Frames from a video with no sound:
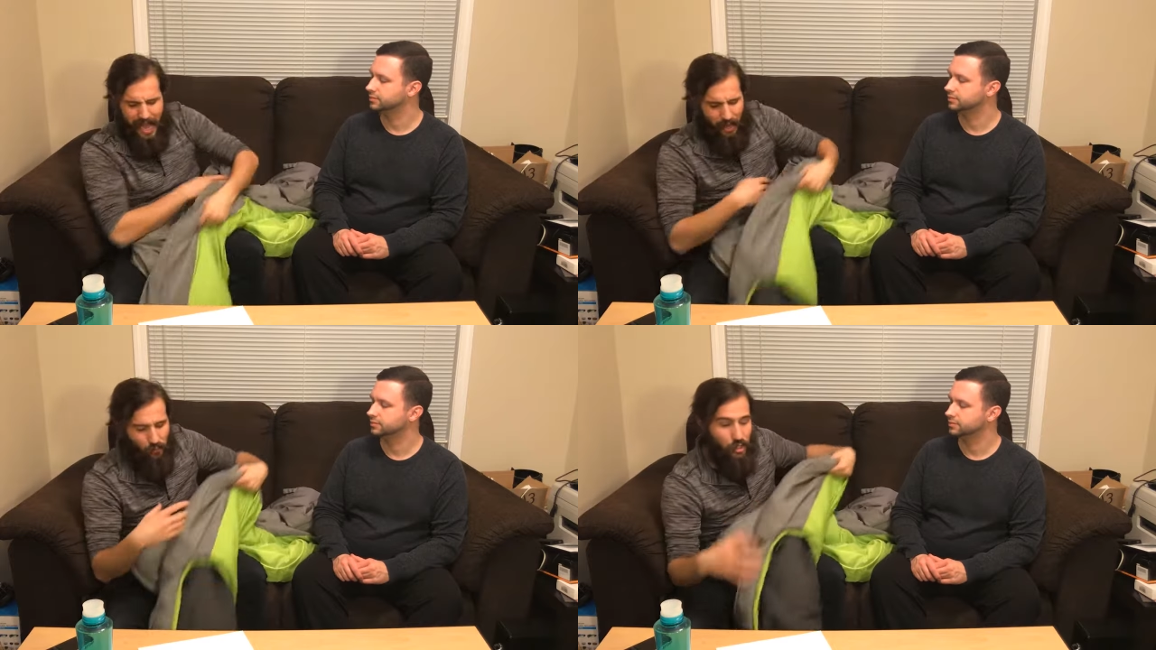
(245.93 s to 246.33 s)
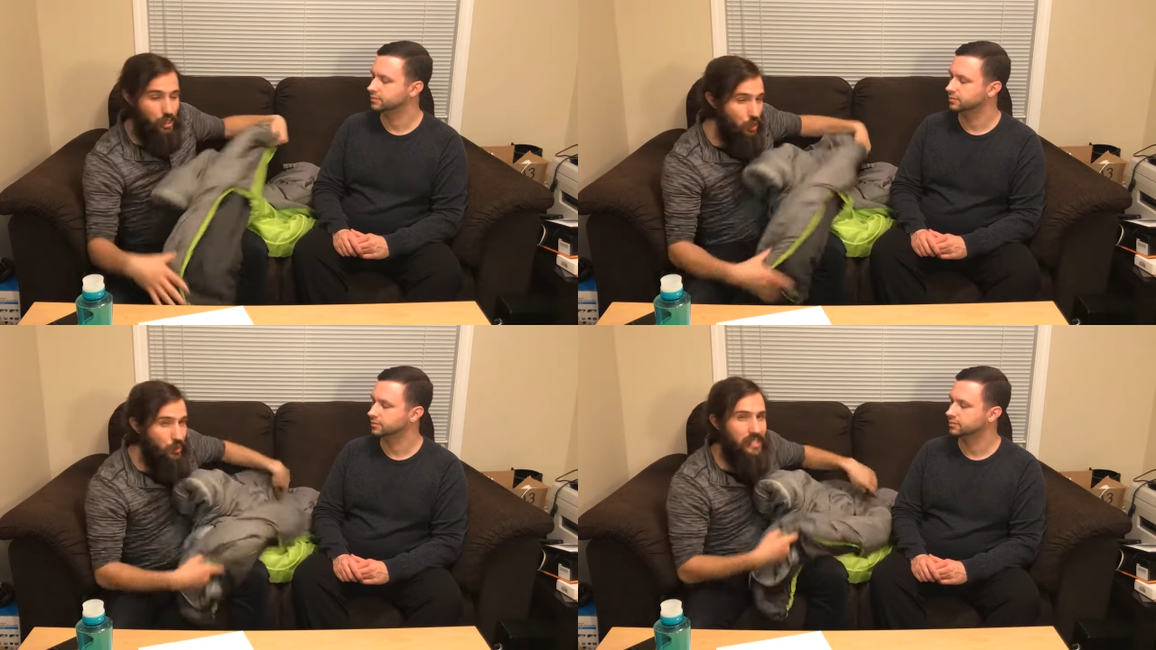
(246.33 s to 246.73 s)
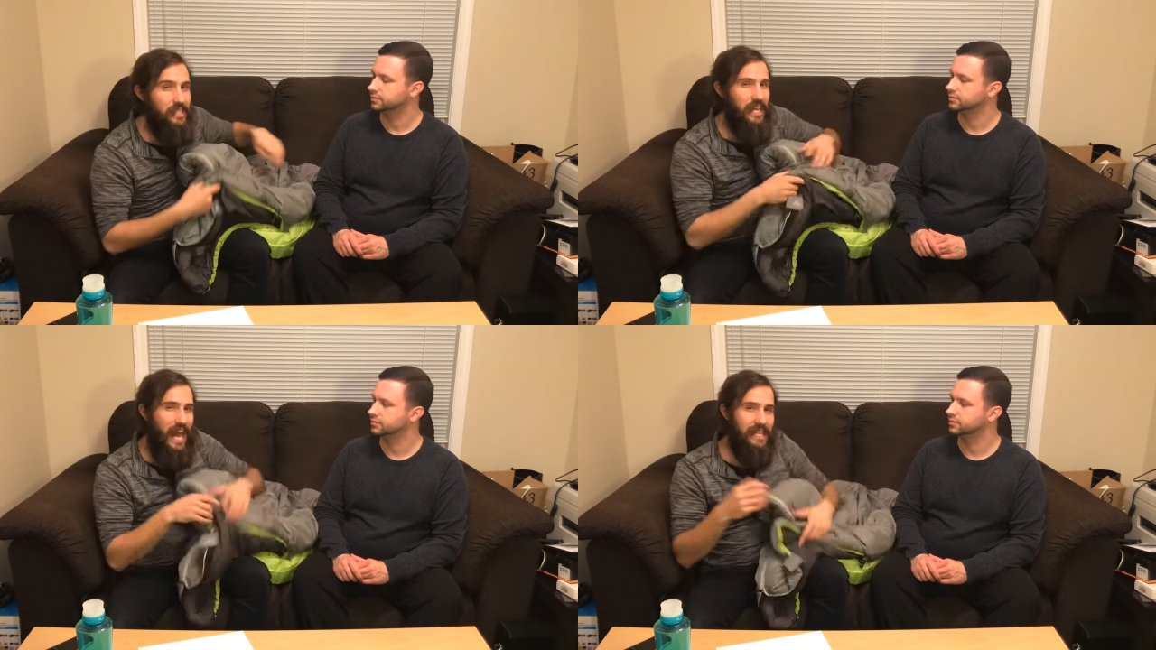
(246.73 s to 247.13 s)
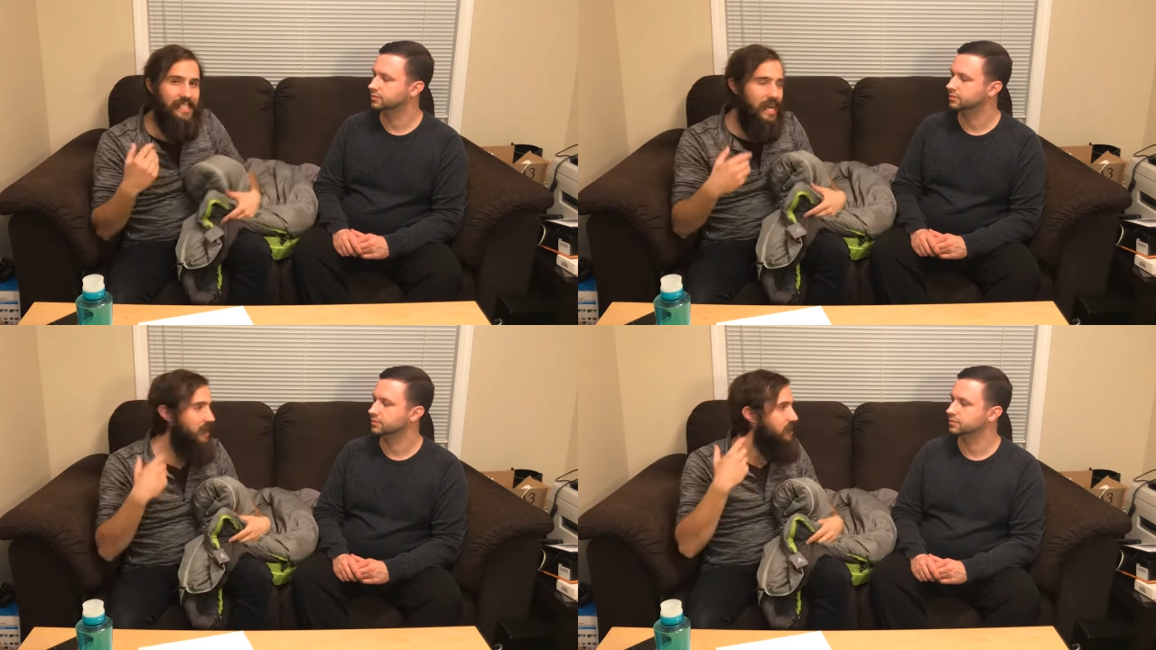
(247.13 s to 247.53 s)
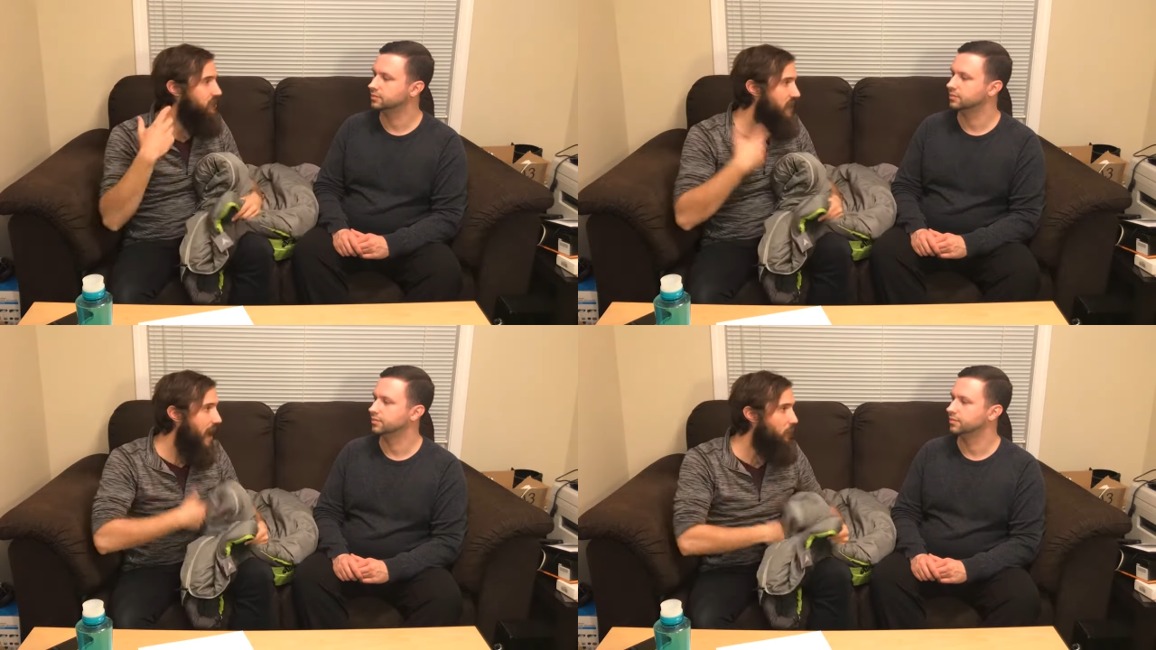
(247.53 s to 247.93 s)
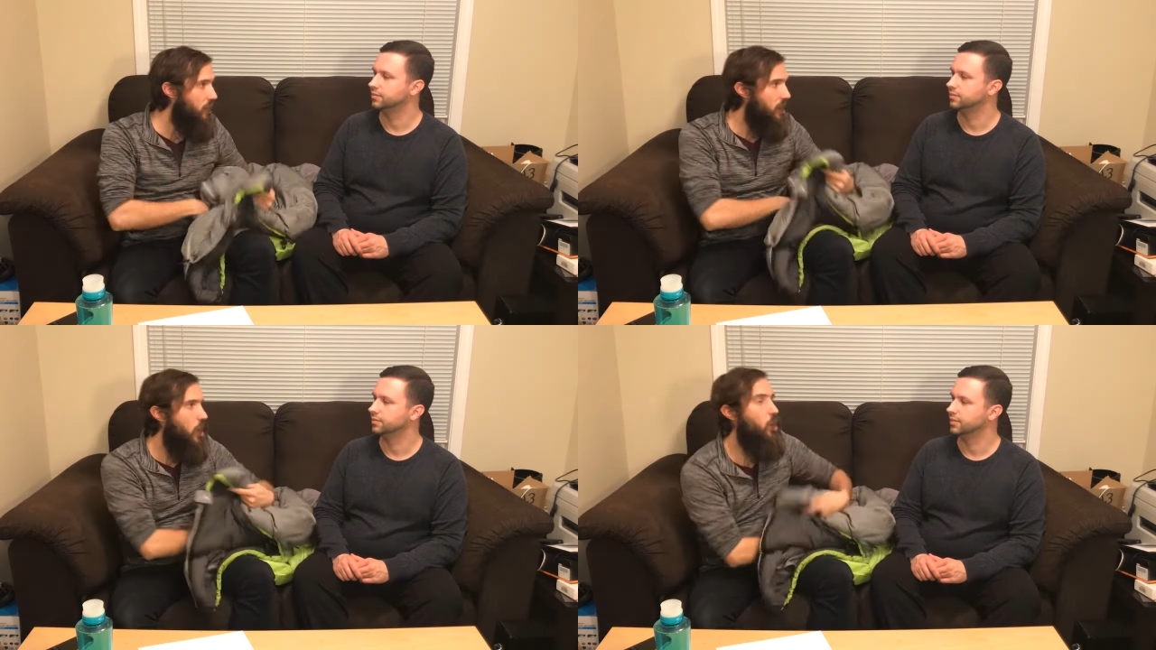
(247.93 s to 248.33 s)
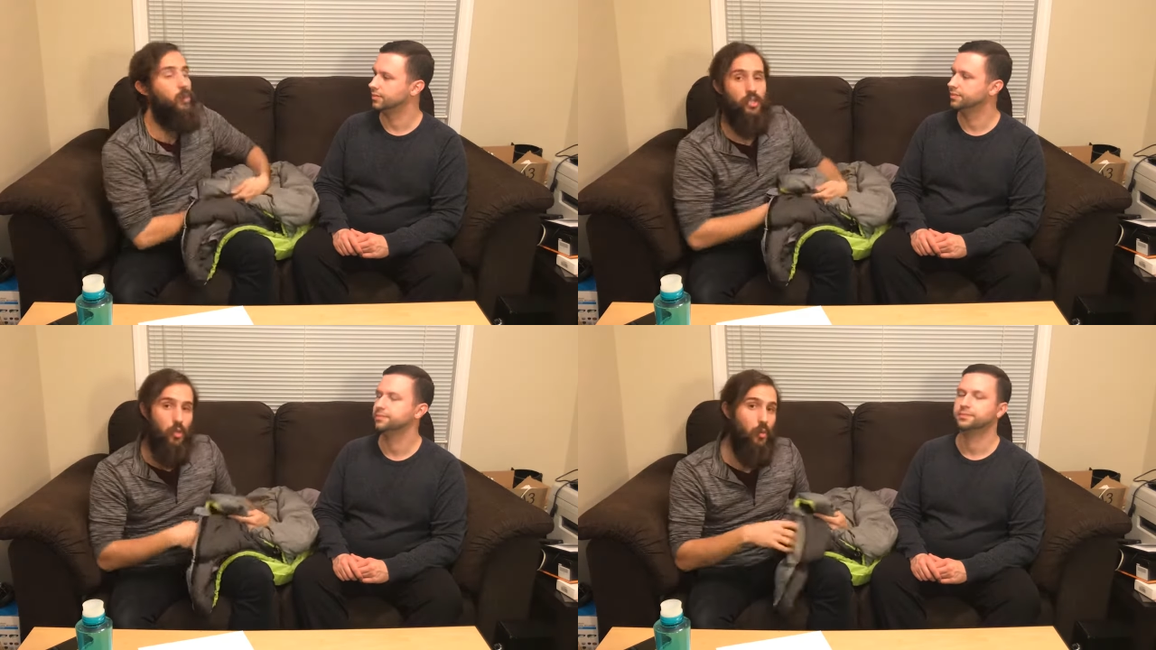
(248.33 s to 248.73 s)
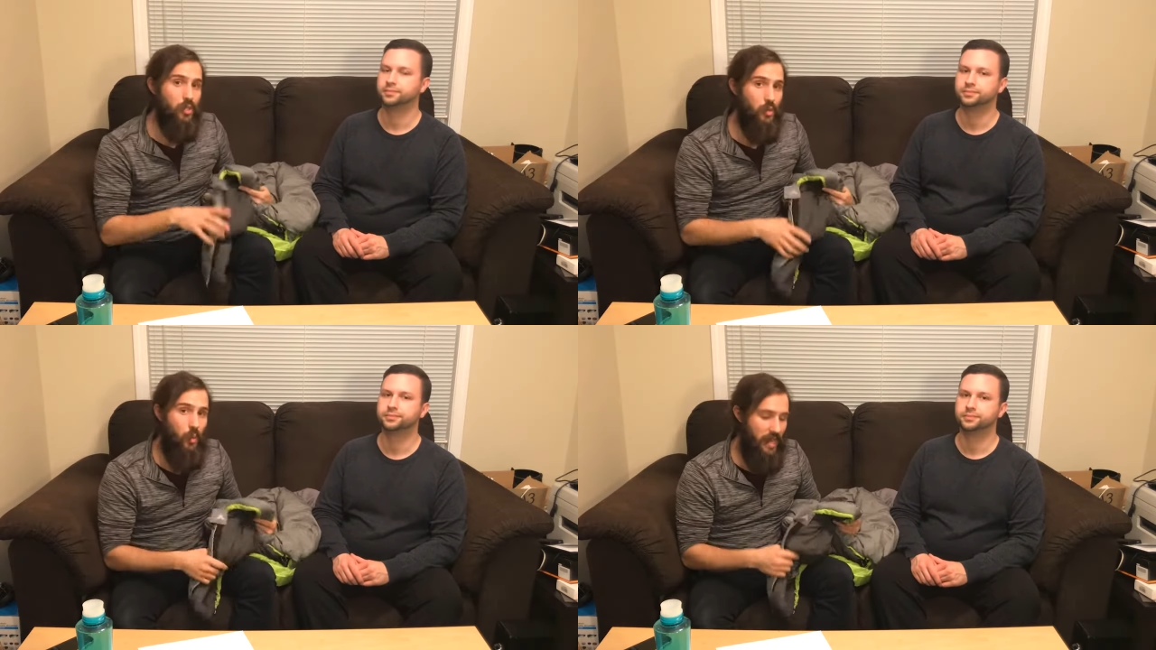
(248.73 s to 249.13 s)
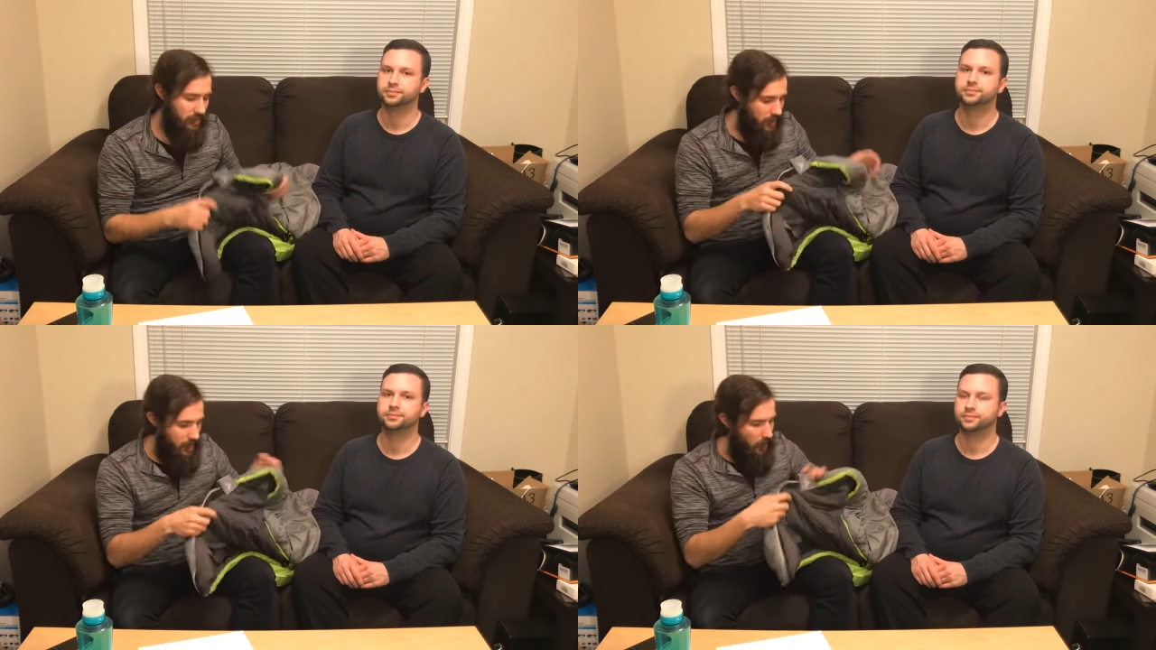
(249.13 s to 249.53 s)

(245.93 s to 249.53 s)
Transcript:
Speaker 1: and reduces excess fabric, which lowers the weight.